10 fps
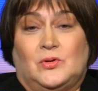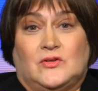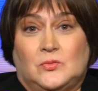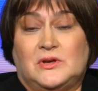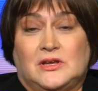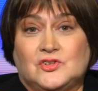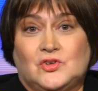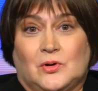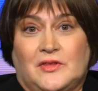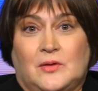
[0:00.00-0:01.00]
would have a big
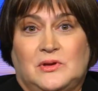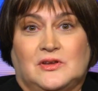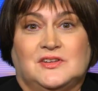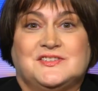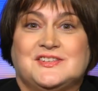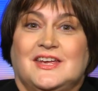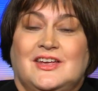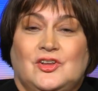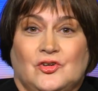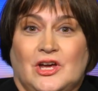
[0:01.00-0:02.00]
issue on that because
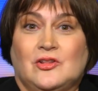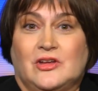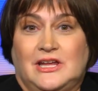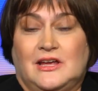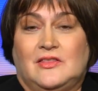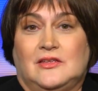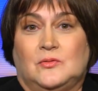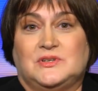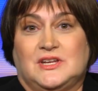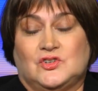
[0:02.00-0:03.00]
you're not looking at the
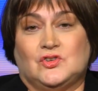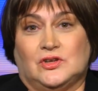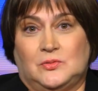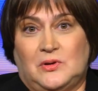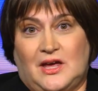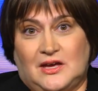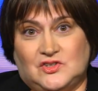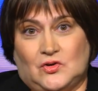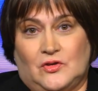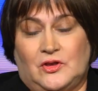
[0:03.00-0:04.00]
potential
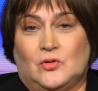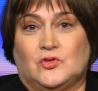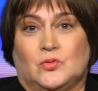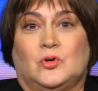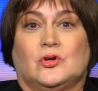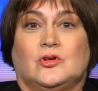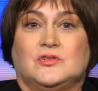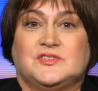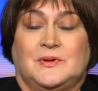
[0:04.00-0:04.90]
impact on the older workers.